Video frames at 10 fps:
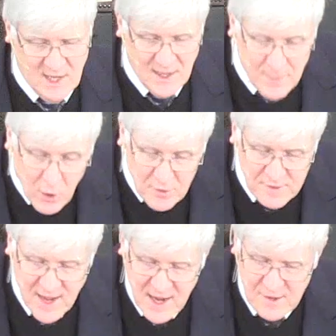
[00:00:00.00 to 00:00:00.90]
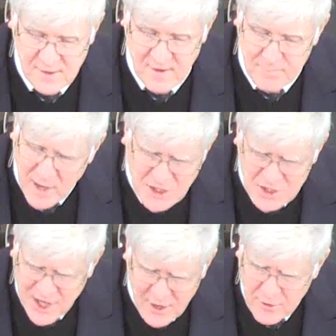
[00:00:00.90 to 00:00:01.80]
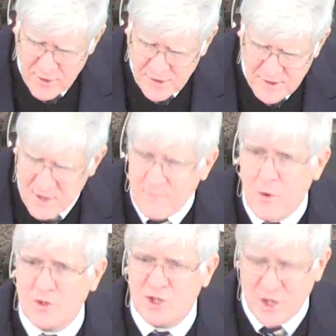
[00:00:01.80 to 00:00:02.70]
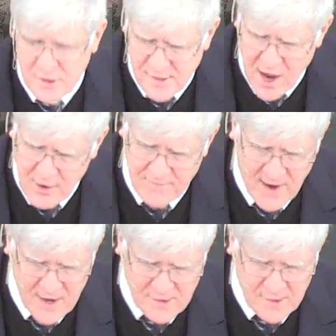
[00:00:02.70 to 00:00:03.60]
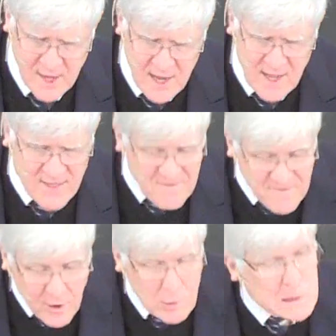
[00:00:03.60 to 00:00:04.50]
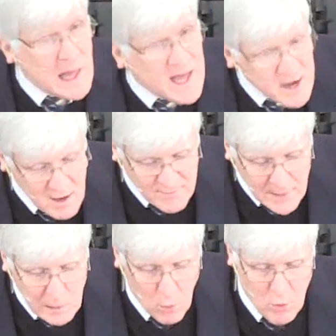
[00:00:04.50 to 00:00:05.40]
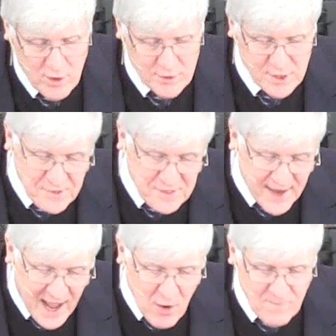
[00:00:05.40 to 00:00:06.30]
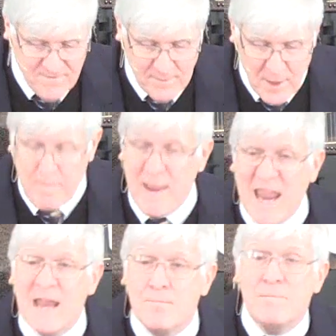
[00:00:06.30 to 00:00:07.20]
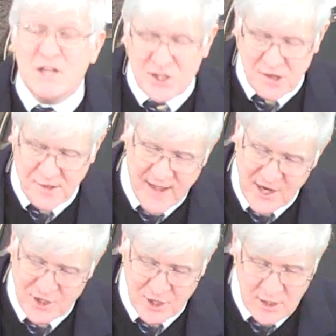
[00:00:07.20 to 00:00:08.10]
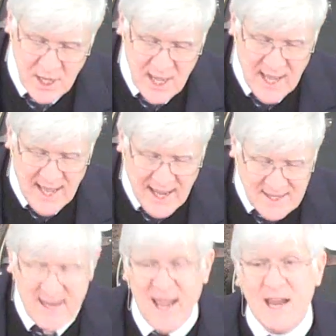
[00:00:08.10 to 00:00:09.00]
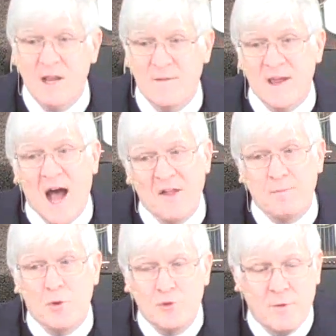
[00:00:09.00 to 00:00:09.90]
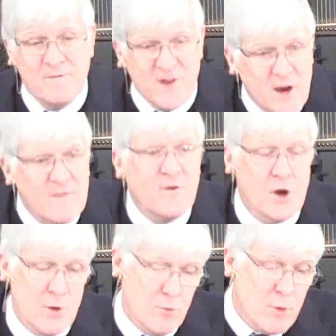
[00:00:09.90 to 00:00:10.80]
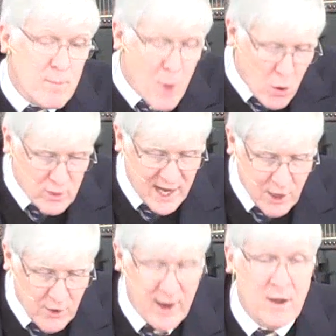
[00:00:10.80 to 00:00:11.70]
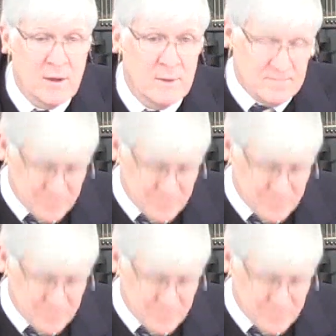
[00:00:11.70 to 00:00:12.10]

In those days of much tenderness and devotion and sacrifice, they felt led of the Lord to set out from the main mission station and take the gospel to a very, very remote area,